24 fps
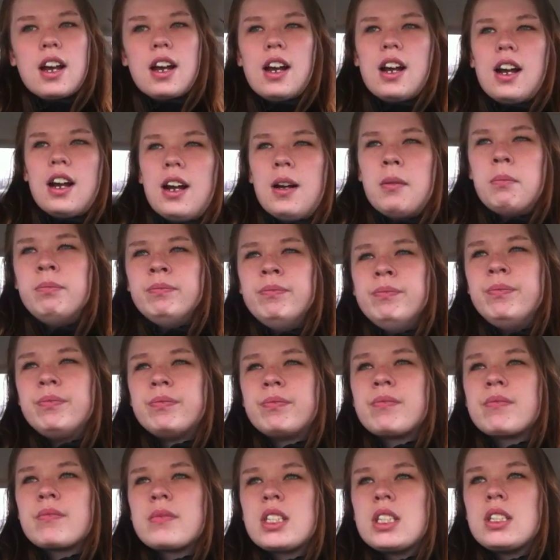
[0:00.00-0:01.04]
um,
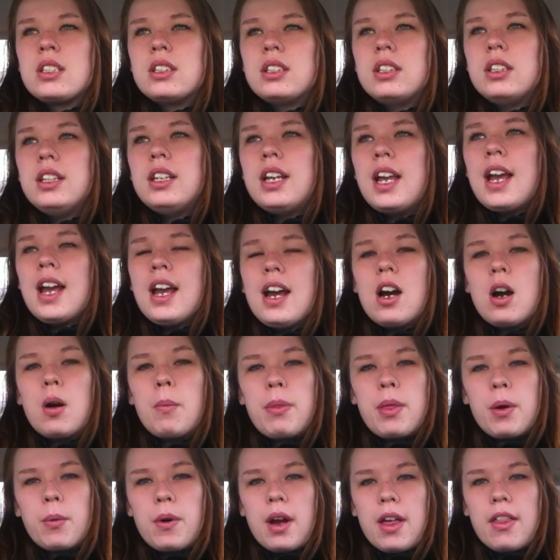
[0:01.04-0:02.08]
yeah,
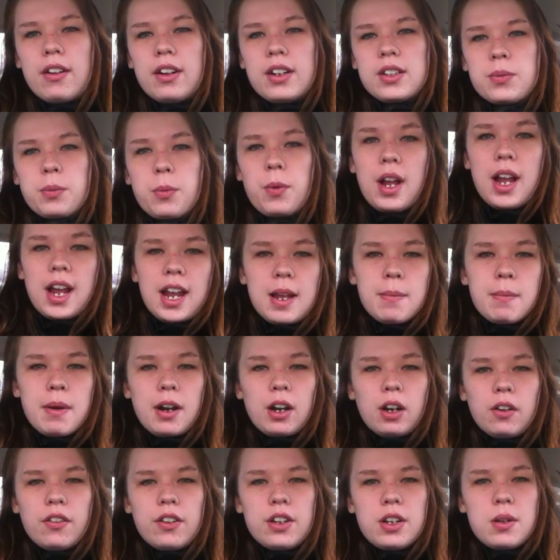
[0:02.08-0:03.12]
hope the weather is way
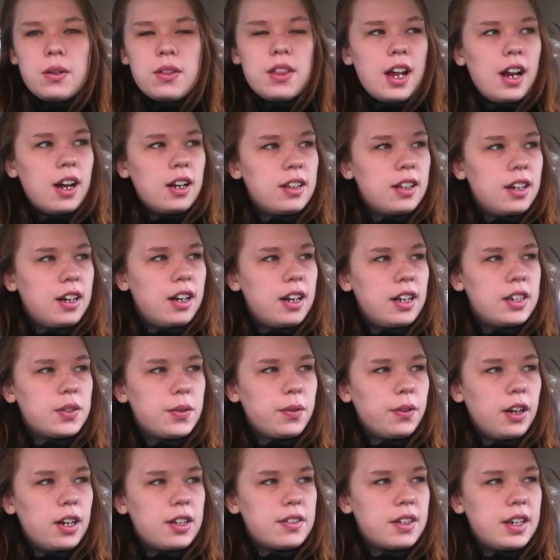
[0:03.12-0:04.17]
better for you there than it is
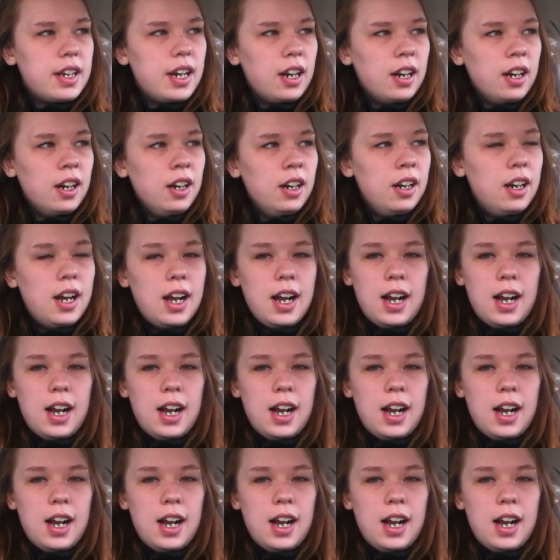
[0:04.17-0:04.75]
for us here.